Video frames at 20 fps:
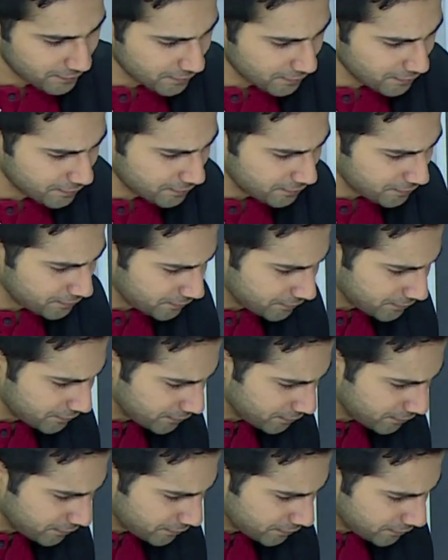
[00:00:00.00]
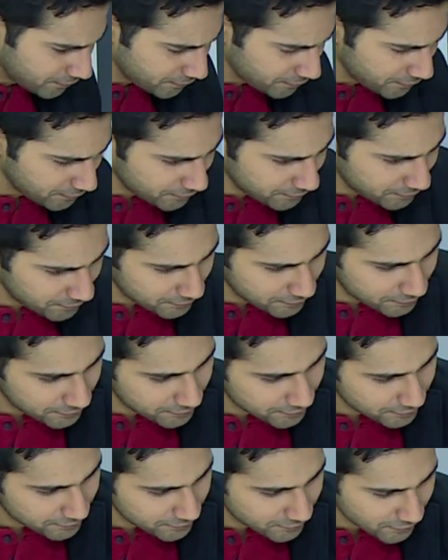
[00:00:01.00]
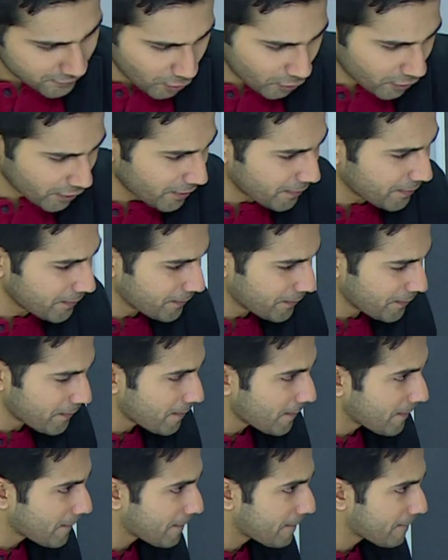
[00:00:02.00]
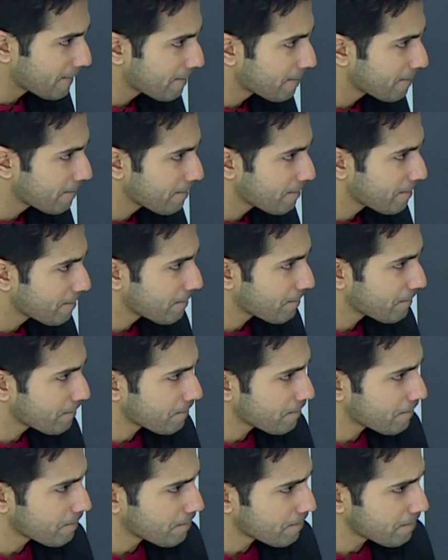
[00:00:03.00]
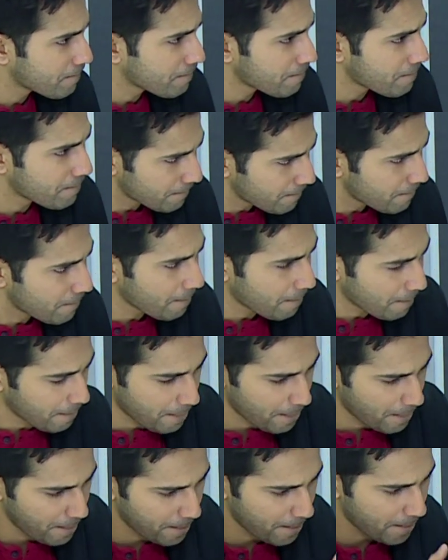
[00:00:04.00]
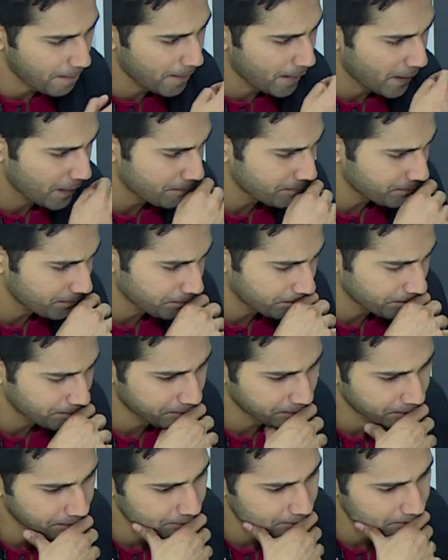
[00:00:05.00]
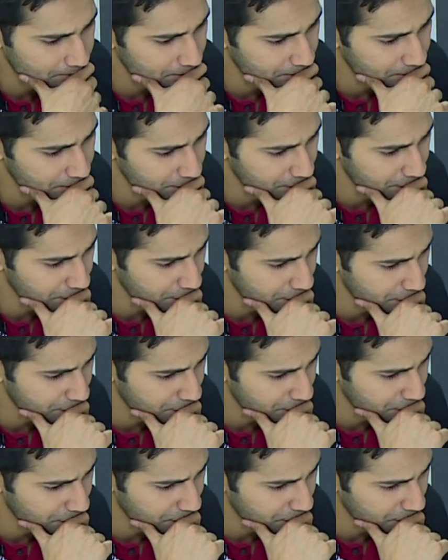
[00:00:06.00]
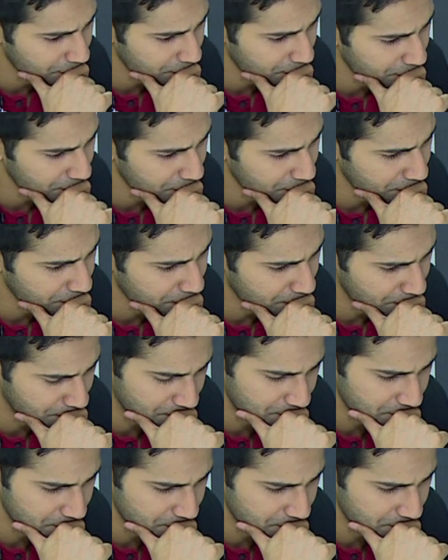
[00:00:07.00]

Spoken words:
(not speaking)